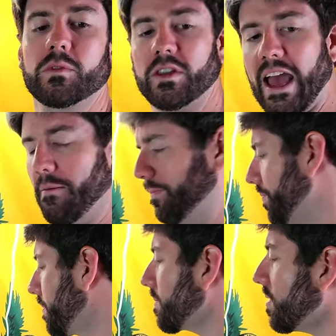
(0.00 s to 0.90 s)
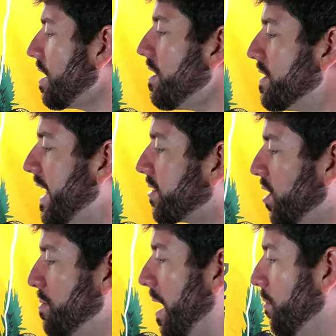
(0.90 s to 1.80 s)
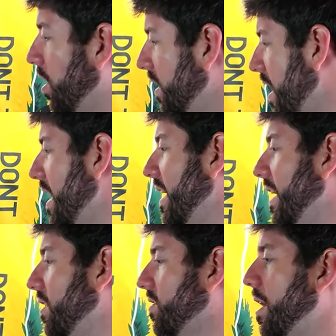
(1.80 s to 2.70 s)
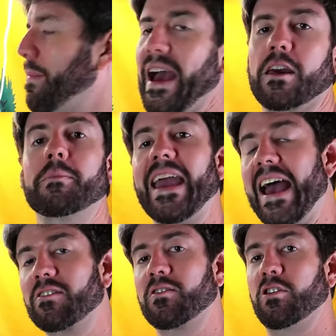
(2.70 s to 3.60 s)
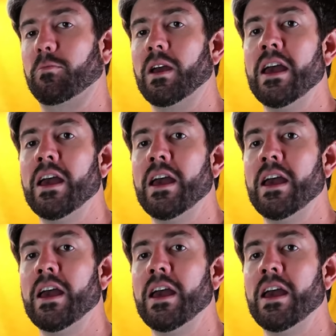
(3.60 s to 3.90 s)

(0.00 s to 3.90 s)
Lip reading: Now, the next thing you might want is a backup gas tube.